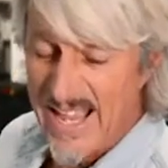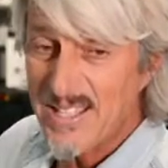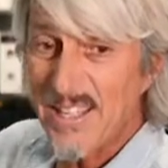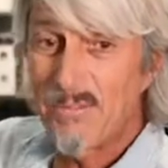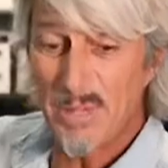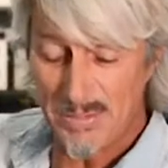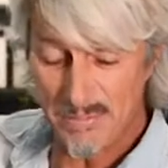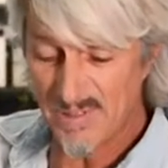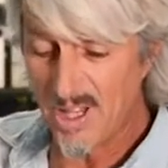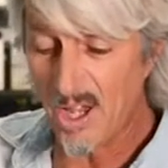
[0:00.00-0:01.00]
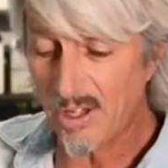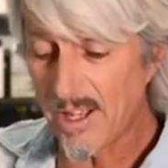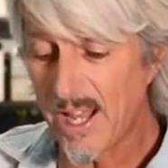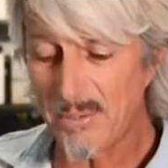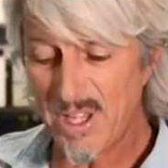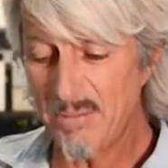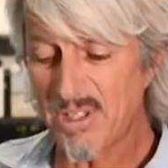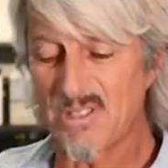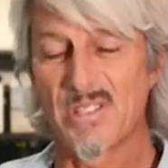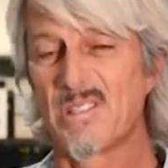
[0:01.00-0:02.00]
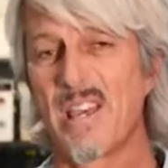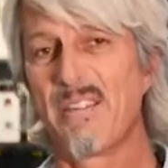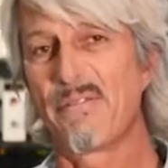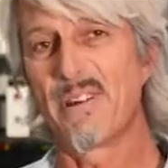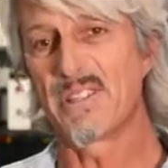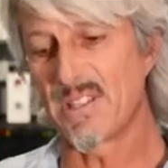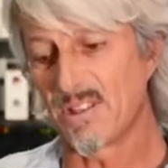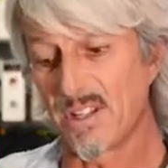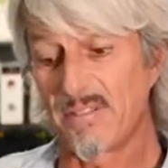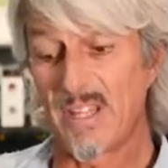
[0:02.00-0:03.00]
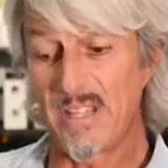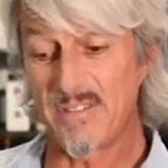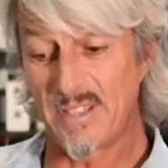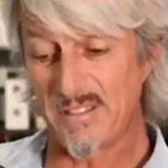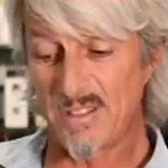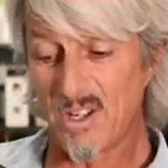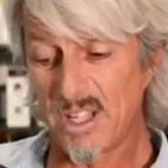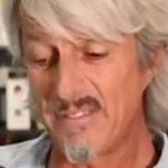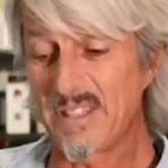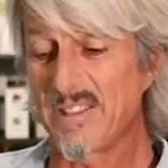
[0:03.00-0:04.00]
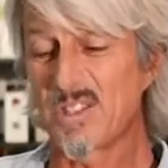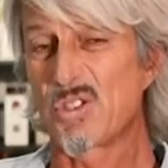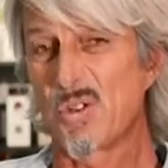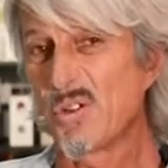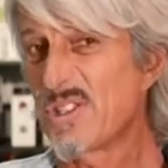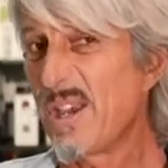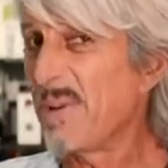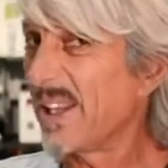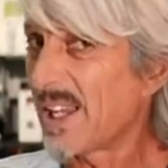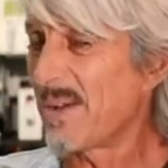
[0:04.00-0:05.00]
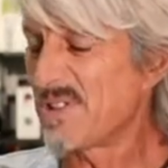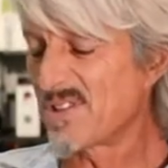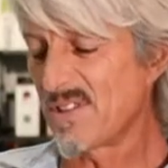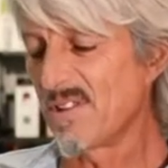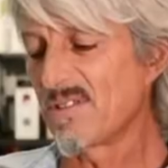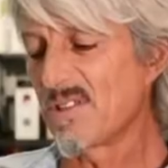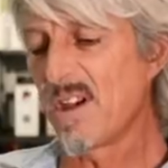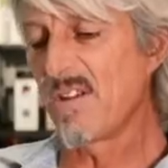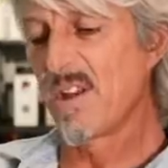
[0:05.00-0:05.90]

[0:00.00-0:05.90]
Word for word: hasn't even been logoed up yet because it's that fresh. They're not even in the stores yet, but they're coming soon. So